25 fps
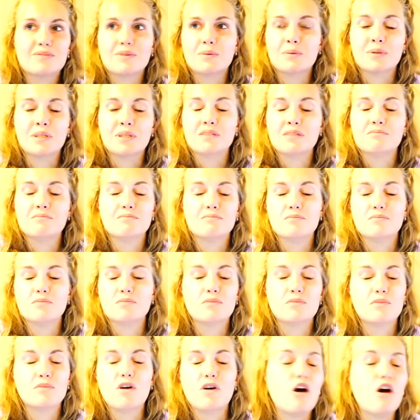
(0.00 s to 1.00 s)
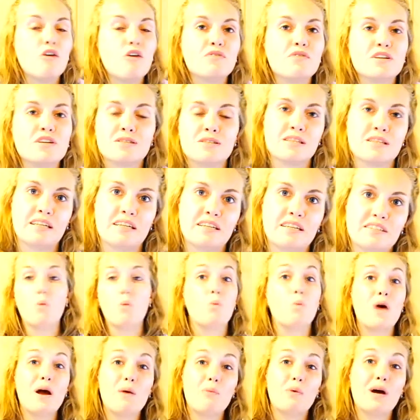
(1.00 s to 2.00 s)
I mean, obviously.
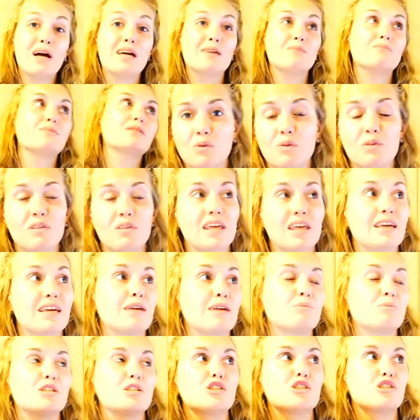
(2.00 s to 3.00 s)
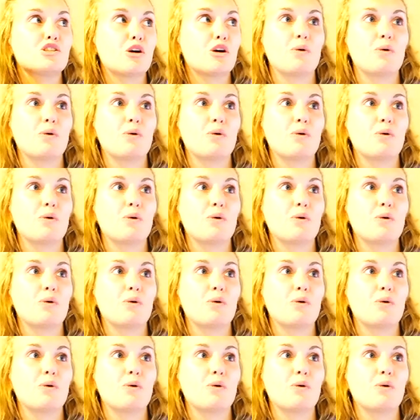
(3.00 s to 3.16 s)
Wet wipes, they come in so